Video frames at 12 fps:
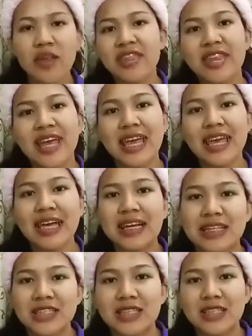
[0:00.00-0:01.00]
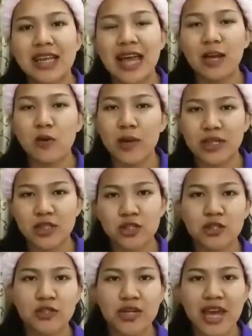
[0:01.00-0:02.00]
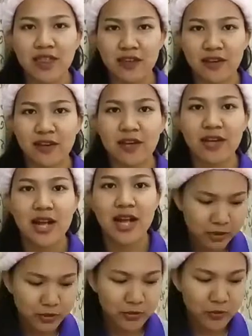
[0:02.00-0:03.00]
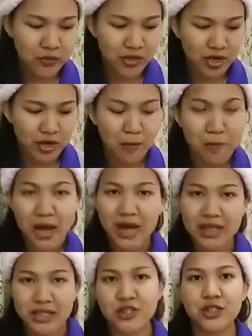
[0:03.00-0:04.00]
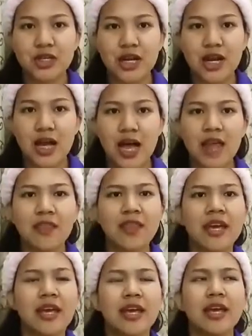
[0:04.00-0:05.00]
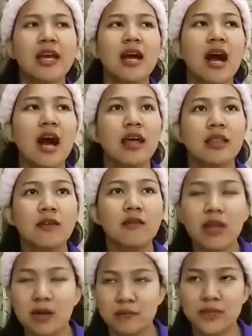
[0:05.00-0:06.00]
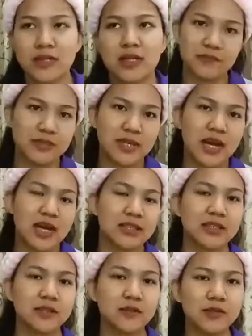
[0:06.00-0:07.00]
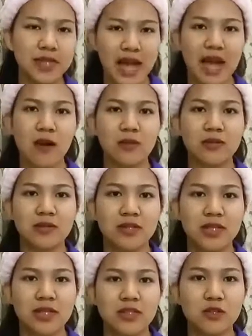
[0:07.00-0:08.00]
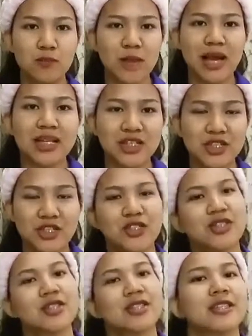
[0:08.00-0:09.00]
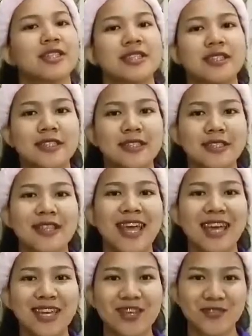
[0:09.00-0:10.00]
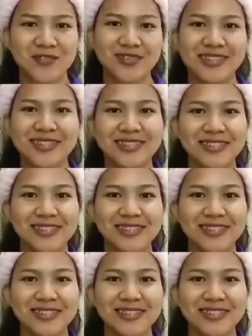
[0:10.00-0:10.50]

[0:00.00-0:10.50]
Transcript: with English language together into the Manglish, and they developed until now into Manglish. Thank you.